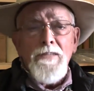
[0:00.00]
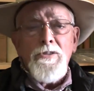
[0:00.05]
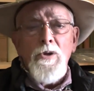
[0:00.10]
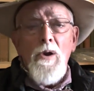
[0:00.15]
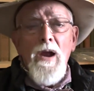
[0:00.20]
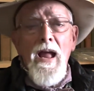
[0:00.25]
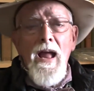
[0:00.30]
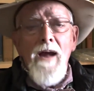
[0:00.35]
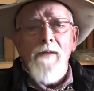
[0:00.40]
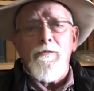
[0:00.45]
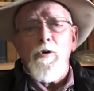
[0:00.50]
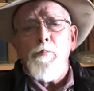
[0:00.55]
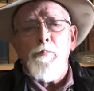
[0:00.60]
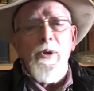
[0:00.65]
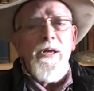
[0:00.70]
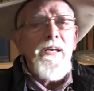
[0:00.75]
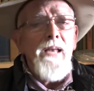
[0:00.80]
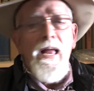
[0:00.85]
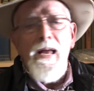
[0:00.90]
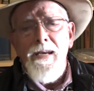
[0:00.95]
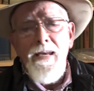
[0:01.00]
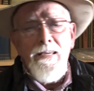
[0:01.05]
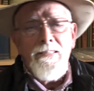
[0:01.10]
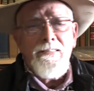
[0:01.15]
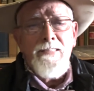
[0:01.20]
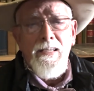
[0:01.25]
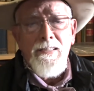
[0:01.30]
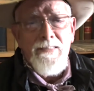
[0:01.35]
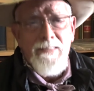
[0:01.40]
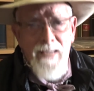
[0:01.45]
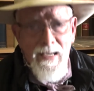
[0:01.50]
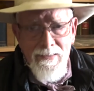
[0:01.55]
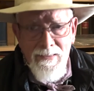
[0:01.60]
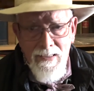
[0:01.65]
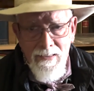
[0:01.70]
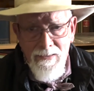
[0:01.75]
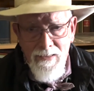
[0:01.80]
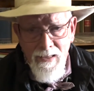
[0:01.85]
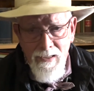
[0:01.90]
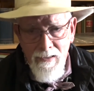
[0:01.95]
there ever been any success
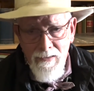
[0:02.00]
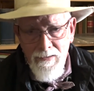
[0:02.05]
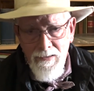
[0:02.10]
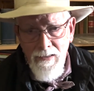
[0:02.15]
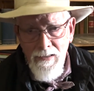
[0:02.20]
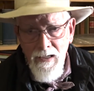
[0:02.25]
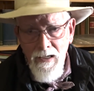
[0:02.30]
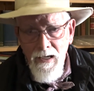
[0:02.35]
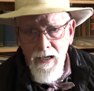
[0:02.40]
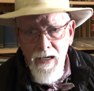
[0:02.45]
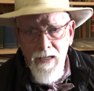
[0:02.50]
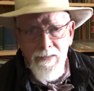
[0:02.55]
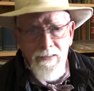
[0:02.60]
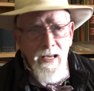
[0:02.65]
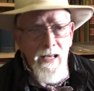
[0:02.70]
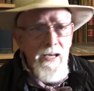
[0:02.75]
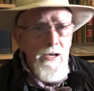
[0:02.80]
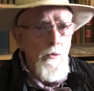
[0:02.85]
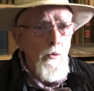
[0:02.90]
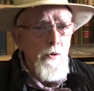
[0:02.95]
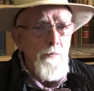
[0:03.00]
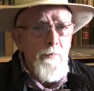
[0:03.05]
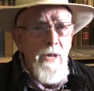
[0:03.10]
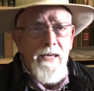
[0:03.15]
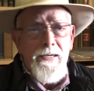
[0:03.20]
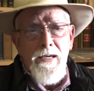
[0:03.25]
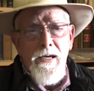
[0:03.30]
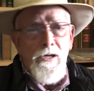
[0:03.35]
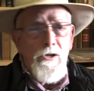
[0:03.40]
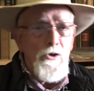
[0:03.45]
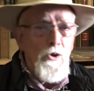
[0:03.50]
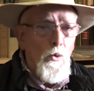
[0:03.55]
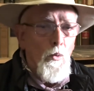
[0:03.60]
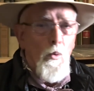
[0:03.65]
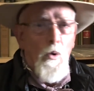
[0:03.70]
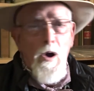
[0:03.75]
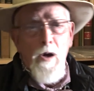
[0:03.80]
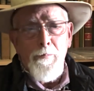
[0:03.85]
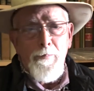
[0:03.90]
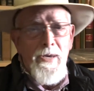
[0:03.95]
at this? Is anyone making a new
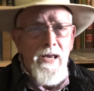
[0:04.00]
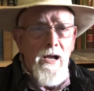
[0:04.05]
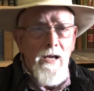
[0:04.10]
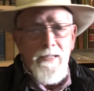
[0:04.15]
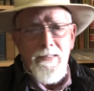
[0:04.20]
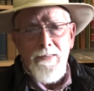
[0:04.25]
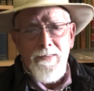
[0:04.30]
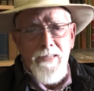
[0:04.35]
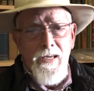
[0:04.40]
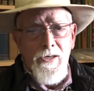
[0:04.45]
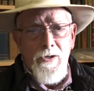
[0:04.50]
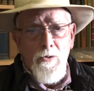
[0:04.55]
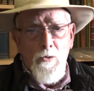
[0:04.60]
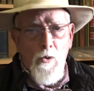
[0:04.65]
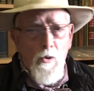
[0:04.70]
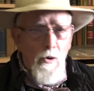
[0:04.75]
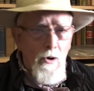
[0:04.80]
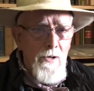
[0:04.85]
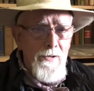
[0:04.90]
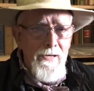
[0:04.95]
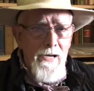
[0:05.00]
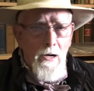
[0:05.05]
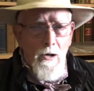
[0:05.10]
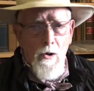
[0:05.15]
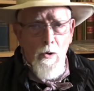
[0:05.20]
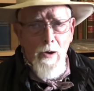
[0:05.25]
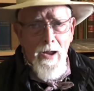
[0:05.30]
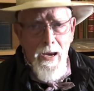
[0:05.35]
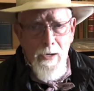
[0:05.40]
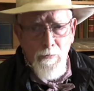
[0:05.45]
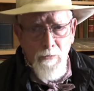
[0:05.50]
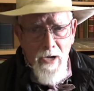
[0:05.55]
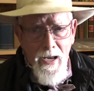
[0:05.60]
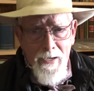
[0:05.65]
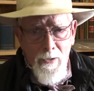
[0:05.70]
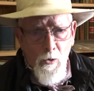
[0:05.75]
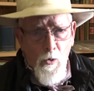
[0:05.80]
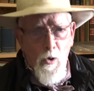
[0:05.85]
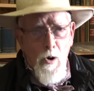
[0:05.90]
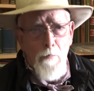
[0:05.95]
walk behind cedar or a narrow hay
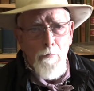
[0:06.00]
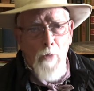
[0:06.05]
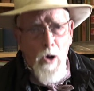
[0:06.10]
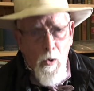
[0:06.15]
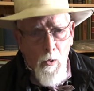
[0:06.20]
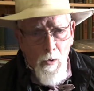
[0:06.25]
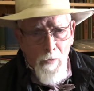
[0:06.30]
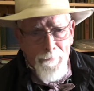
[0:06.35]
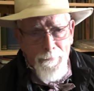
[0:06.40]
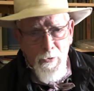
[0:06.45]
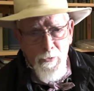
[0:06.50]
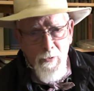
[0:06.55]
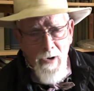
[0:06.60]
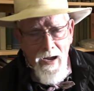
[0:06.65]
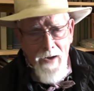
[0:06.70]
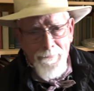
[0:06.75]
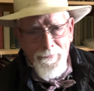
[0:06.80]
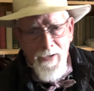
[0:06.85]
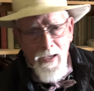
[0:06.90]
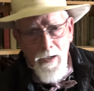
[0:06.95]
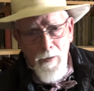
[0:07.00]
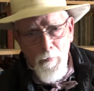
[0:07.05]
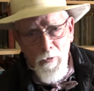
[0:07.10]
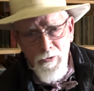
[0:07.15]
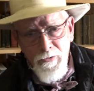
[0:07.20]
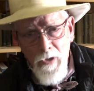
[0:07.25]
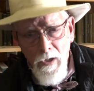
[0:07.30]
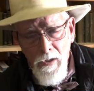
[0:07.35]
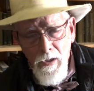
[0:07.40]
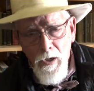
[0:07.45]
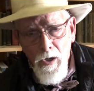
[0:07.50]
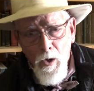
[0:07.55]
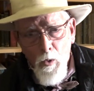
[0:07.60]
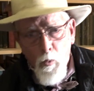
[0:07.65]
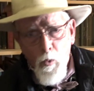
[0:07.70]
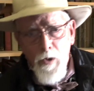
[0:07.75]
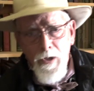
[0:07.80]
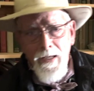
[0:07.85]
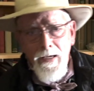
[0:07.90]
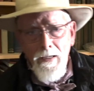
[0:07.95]
rake or a mower for draft animals?
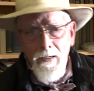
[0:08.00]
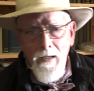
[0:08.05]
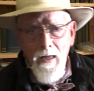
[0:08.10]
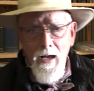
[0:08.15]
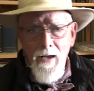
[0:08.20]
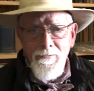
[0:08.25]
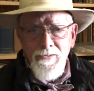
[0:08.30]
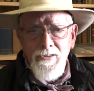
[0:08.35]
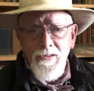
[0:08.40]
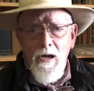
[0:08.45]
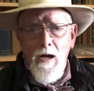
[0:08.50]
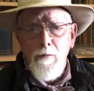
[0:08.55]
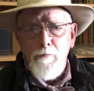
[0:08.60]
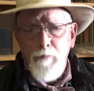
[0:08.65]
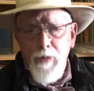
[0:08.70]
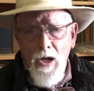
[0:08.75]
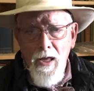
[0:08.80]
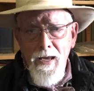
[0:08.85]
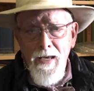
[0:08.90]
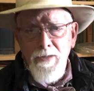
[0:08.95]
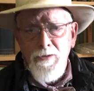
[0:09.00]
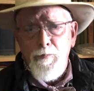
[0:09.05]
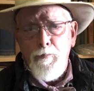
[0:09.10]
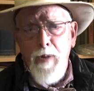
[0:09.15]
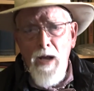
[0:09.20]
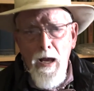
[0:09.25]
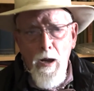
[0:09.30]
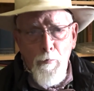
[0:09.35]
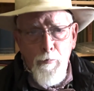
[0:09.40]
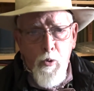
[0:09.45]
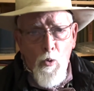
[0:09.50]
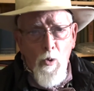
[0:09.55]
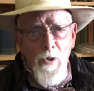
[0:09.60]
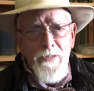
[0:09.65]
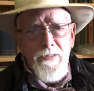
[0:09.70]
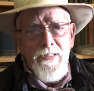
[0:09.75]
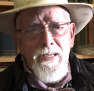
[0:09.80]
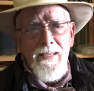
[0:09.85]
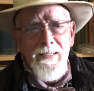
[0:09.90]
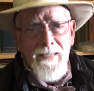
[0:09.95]
Where to get livestock, blades, plow
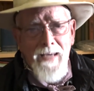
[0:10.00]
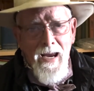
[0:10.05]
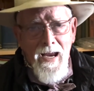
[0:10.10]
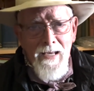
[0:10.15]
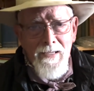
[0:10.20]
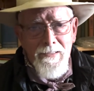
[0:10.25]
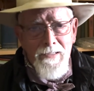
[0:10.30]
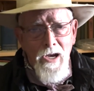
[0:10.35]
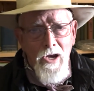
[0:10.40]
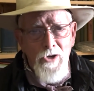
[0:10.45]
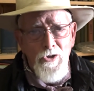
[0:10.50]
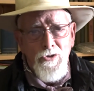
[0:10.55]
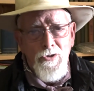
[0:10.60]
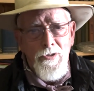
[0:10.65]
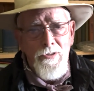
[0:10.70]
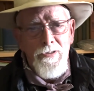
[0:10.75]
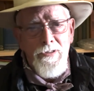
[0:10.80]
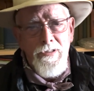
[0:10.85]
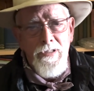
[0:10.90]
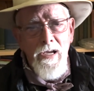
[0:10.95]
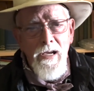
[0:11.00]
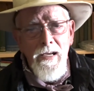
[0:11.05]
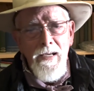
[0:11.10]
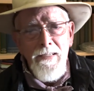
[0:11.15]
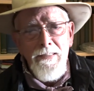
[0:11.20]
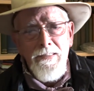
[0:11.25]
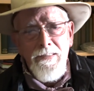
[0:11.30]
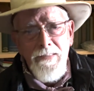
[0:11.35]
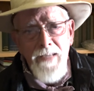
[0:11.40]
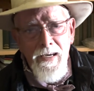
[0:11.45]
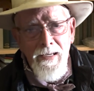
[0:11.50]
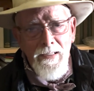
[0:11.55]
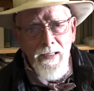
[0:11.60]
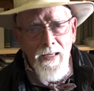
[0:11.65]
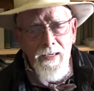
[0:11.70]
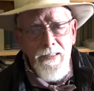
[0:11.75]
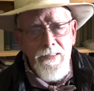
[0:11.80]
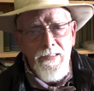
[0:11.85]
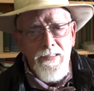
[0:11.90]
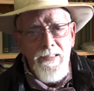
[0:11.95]
points, incantations,
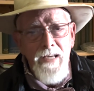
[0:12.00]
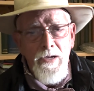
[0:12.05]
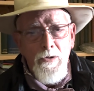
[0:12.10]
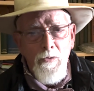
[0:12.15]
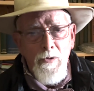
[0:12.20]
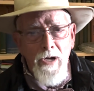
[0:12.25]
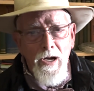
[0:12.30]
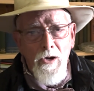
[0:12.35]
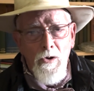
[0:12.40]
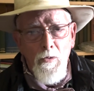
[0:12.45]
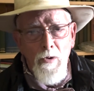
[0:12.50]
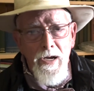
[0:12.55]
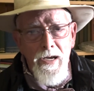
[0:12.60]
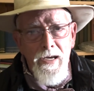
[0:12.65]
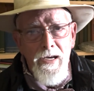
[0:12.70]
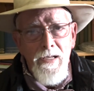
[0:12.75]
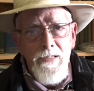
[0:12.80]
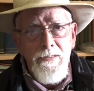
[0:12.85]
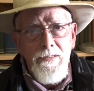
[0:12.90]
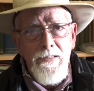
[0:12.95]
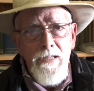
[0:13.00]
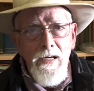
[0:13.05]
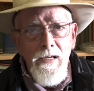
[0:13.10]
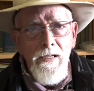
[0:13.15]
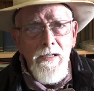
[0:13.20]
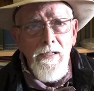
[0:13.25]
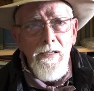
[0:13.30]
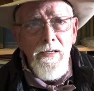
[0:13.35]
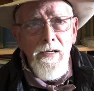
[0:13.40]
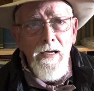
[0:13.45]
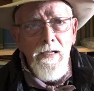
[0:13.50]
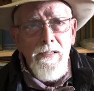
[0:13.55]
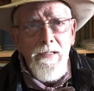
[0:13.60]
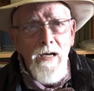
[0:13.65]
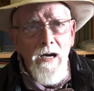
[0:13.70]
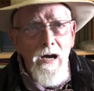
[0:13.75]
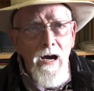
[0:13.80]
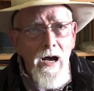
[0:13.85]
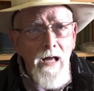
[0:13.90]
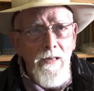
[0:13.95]
seedlings, secret ingredients,
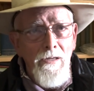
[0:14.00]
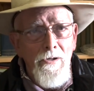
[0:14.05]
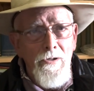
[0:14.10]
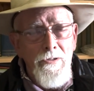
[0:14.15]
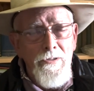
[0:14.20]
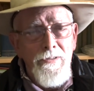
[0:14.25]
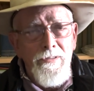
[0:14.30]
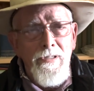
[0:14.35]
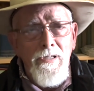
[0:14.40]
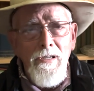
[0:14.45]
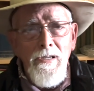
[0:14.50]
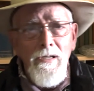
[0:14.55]
collars,